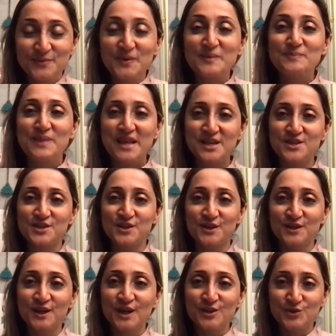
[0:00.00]
With pleasure
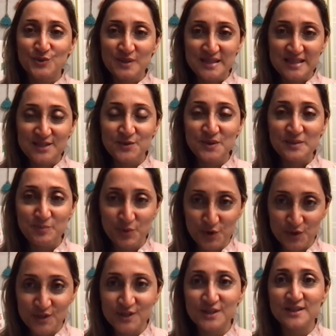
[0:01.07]
to see you in
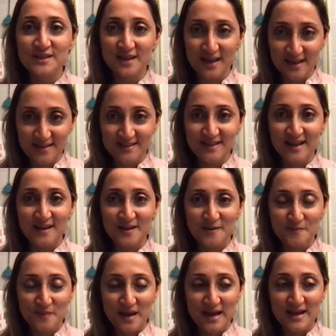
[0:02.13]
person, and
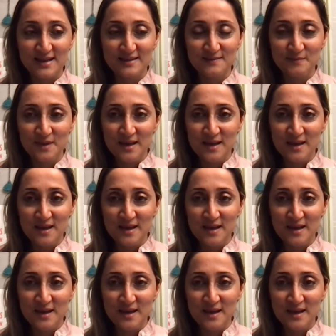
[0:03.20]
and, and